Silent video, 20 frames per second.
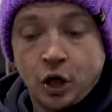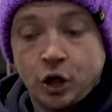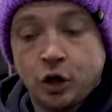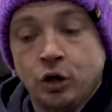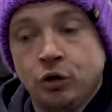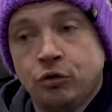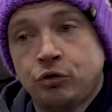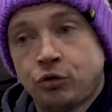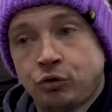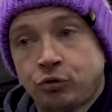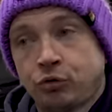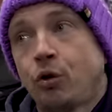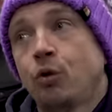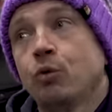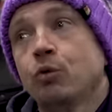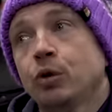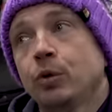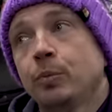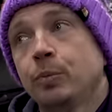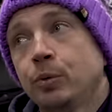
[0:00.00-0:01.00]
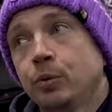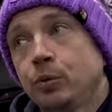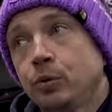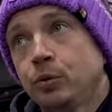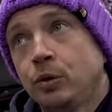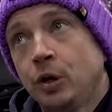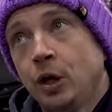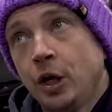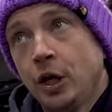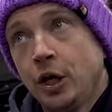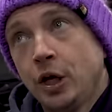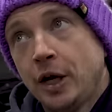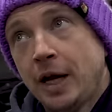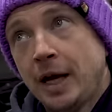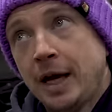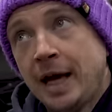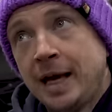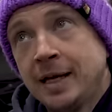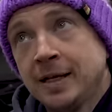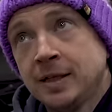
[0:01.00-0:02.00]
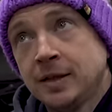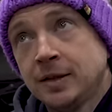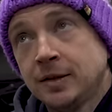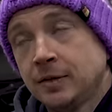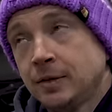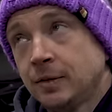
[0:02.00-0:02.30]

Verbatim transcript: controllable in